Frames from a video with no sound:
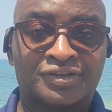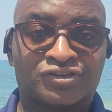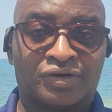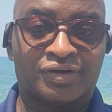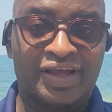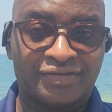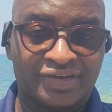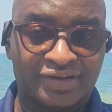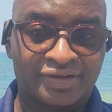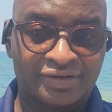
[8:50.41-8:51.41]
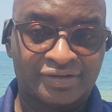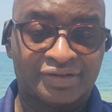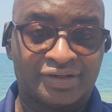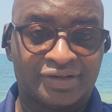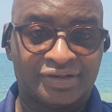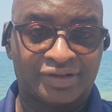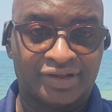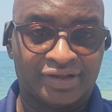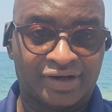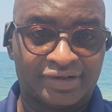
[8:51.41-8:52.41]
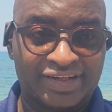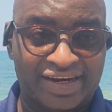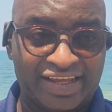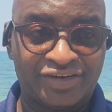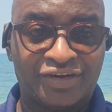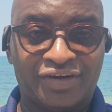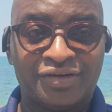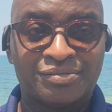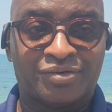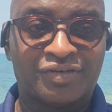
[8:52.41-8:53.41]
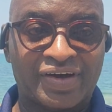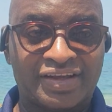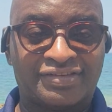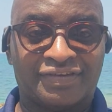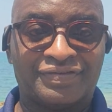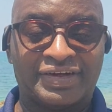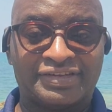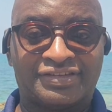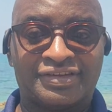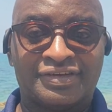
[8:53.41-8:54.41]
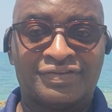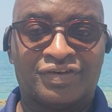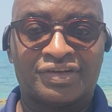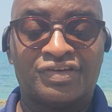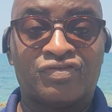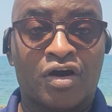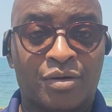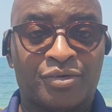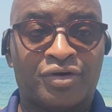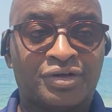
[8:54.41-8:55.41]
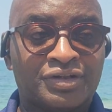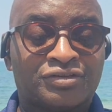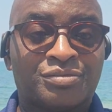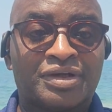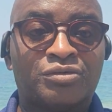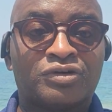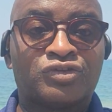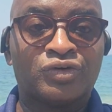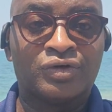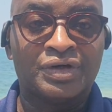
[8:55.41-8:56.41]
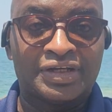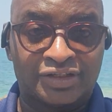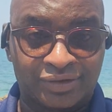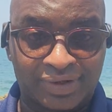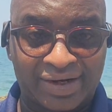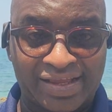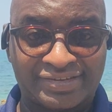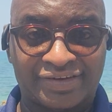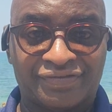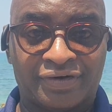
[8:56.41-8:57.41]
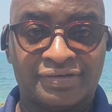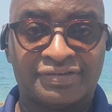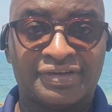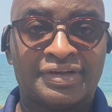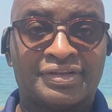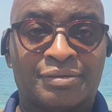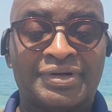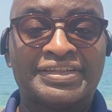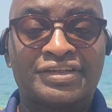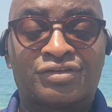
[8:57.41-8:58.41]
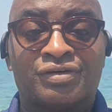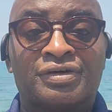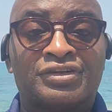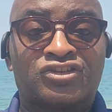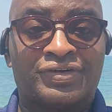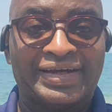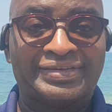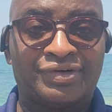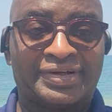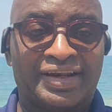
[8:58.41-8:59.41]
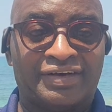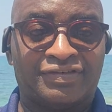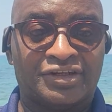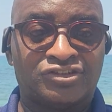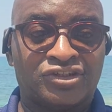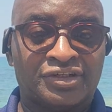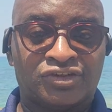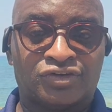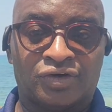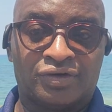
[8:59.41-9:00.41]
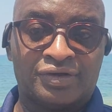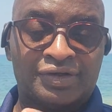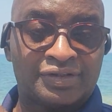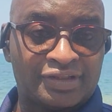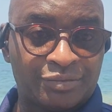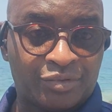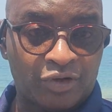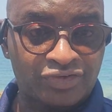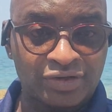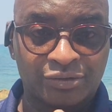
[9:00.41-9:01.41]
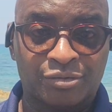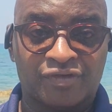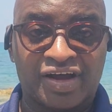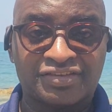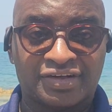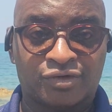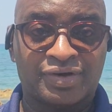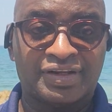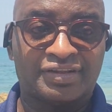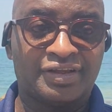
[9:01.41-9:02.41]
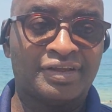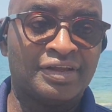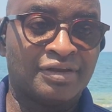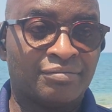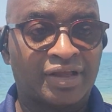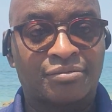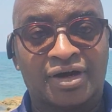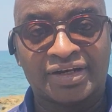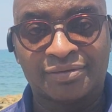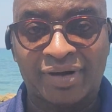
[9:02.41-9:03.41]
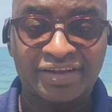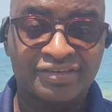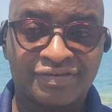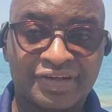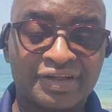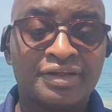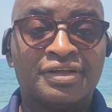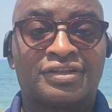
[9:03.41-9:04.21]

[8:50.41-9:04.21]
So you have the lender provides the funds for the farmer to be able to utilize the funds, the ability to trade with leverage. So the person who provides the liquidity make money passively.